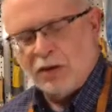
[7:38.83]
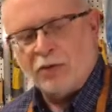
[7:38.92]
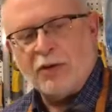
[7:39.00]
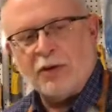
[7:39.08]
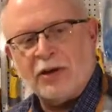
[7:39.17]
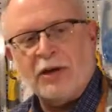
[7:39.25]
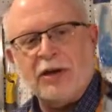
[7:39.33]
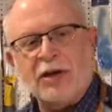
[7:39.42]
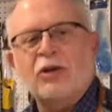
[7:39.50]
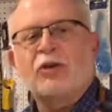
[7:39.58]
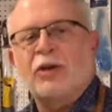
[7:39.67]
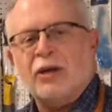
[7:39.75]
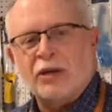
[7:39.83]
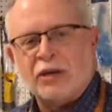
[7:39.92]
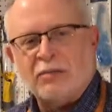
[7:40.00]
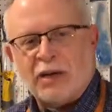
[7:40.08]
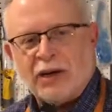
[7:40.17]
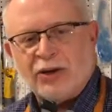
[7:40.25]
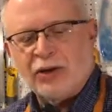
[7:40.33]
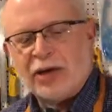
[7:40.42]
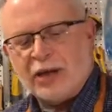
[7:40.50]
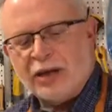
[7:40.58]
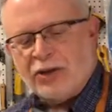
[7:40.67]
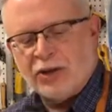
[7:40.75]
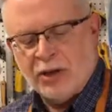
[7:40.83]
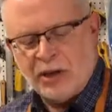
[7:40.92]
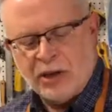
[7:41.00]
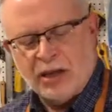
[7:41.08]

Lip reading: with an Incra miter gauge.